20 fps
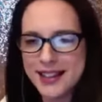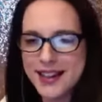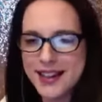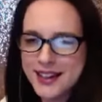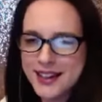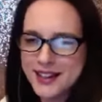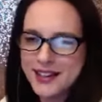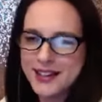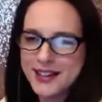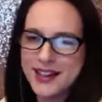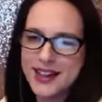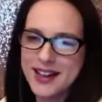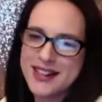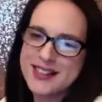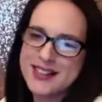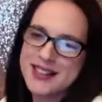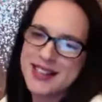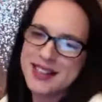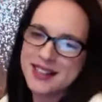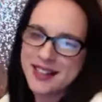You
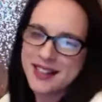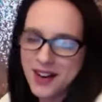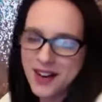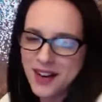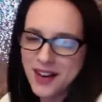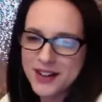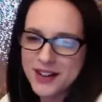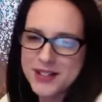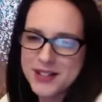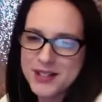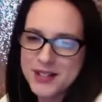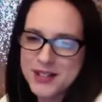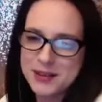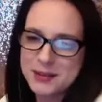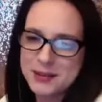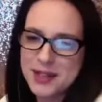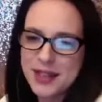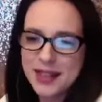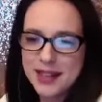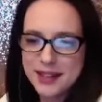guys, awesome.
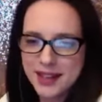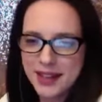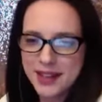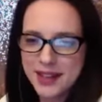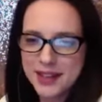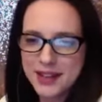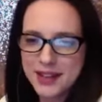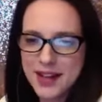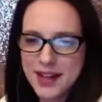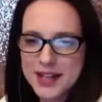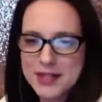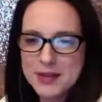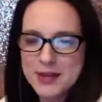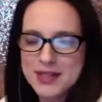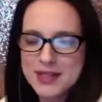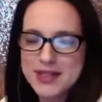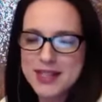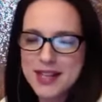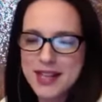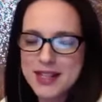Thank you guys
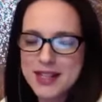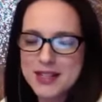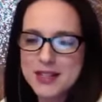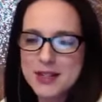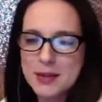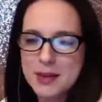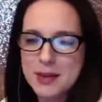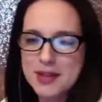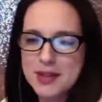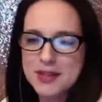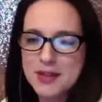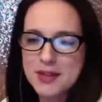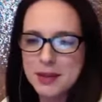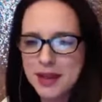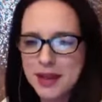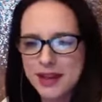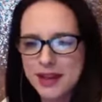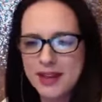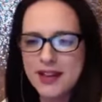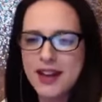once again so much for
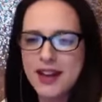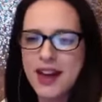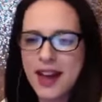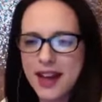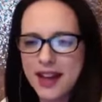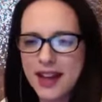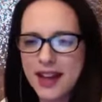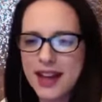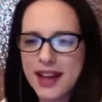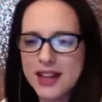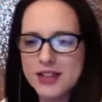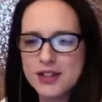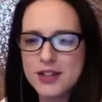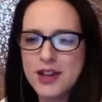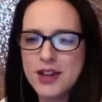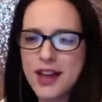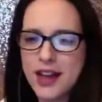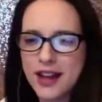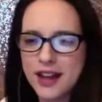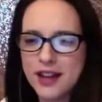being here. Hey, Angel.
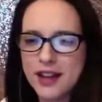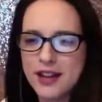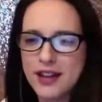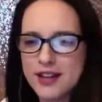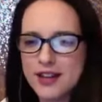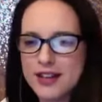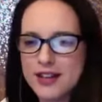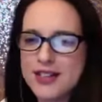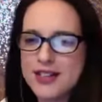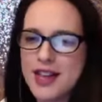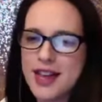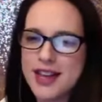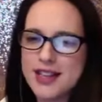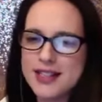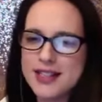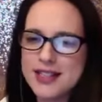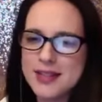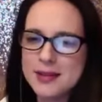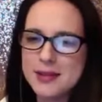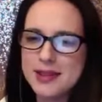Hey, Curtis. Hey,
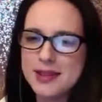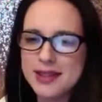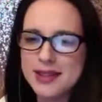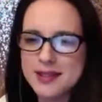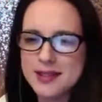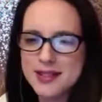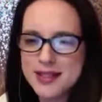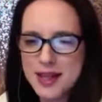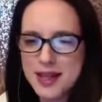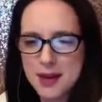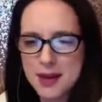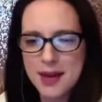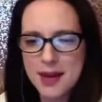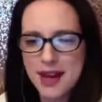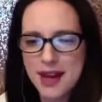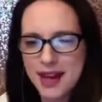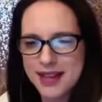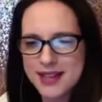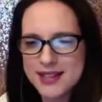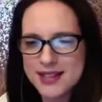Timothy. What's up?
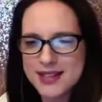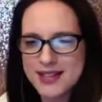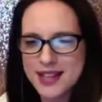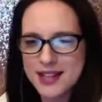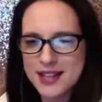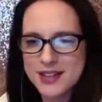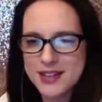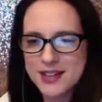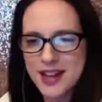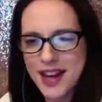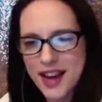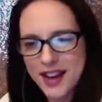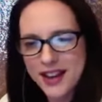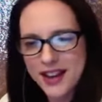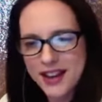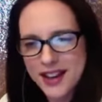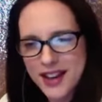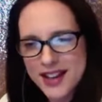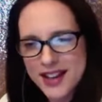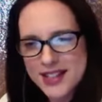Hey, Cassandra. How
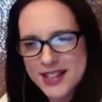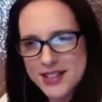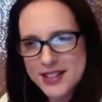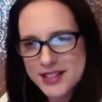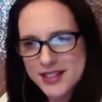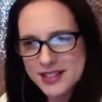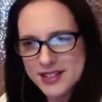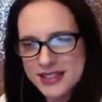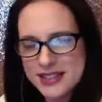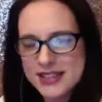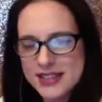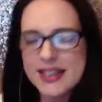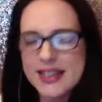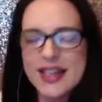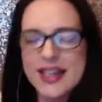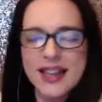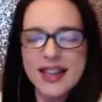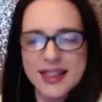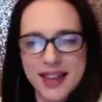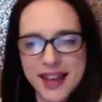you guys doing?
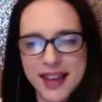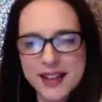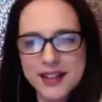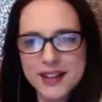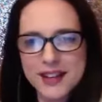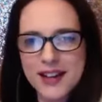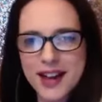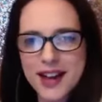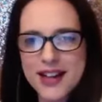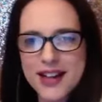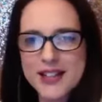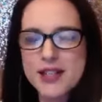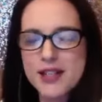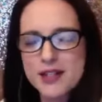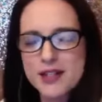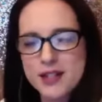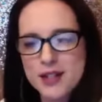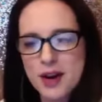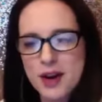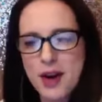Thank you guys
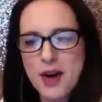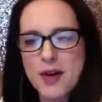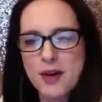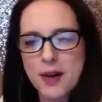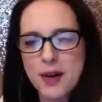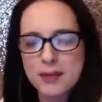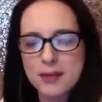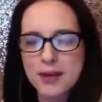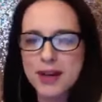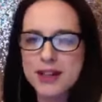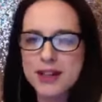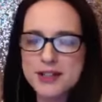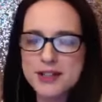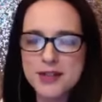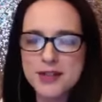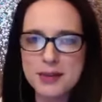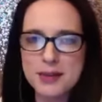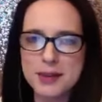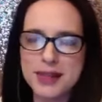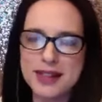so much
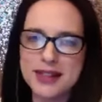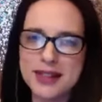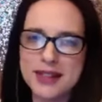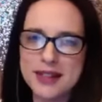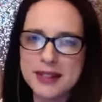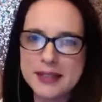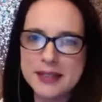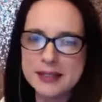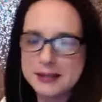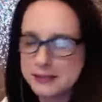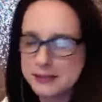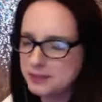for being here.